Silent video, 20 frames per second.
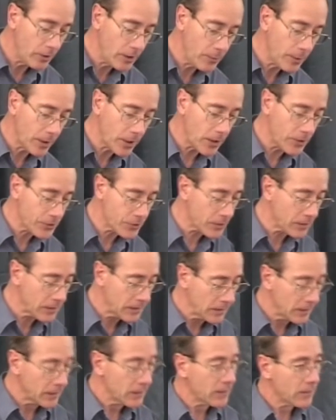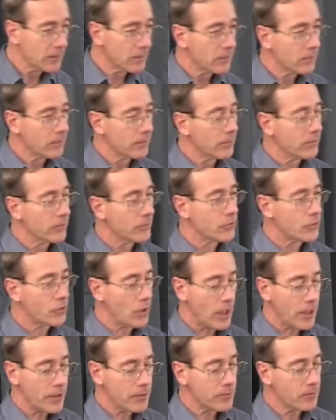really, we're going to
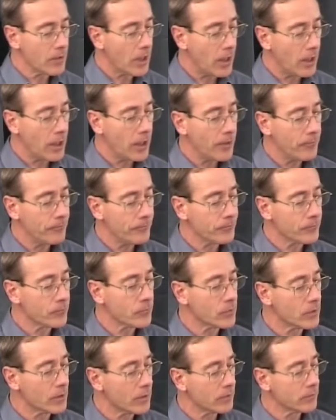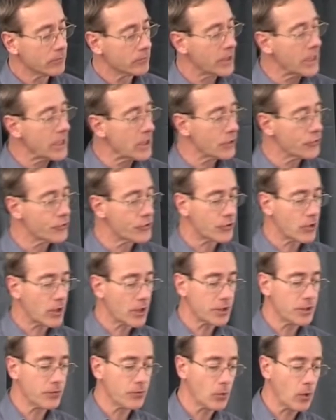try and um,
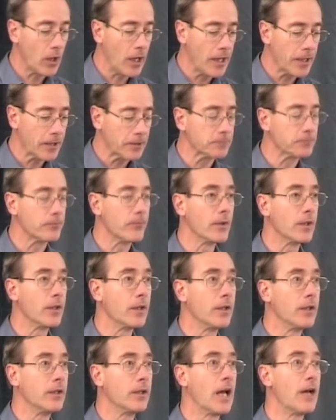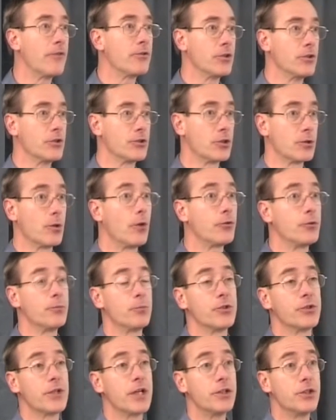deconstruct, if you like, the evidence that's often
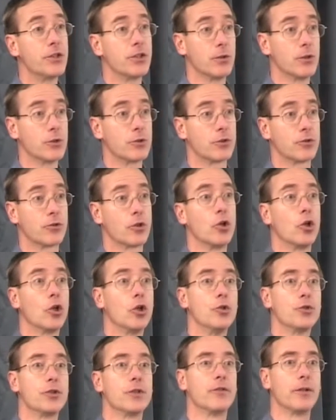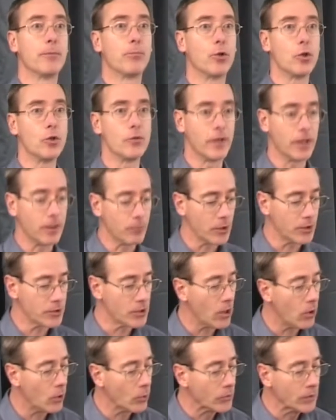presented to us, conclusively proving, we're
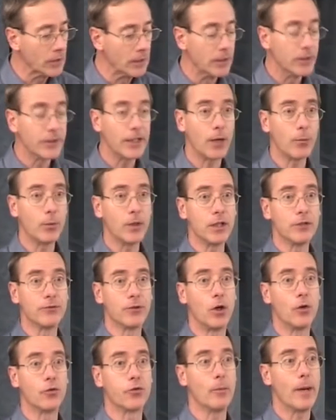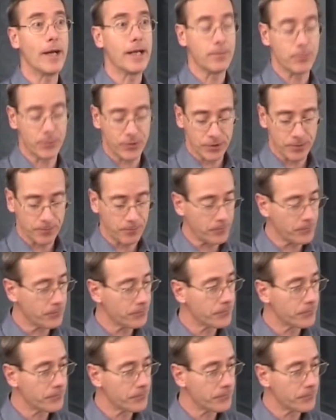told, that we evolved from apes.